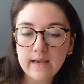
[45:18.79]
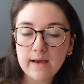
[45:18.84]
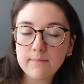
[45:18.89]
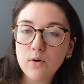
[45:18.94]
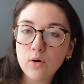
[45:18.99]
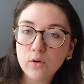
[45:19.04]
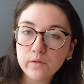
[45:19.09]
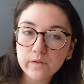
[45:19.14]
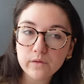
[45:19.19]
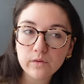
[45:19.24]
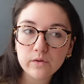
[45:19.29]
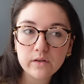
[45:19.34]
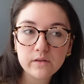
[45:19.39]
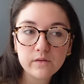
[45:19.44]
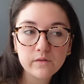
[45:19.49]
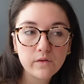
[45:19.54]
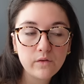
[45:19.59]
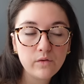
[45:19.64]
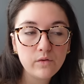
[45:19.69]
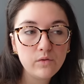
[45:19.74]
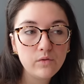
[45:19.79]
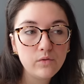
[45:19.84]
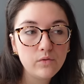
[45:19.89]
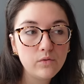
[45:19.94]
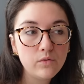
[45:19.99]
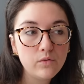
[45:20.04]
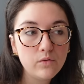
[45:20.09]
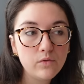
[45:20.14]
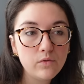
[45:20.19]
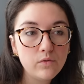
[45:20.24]
I'm also going
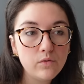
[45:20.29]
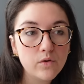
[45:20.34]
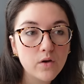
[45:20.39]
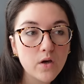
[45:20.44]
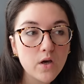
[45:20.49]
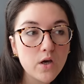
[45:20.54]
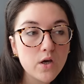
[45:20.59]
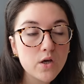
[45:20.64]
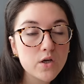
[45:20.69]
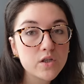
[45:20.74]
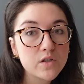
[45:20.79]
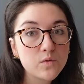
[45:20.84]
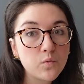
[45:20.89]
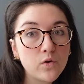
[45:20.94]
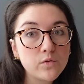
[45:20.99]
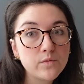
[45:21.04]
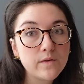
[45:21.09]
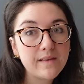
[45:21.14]
to swatch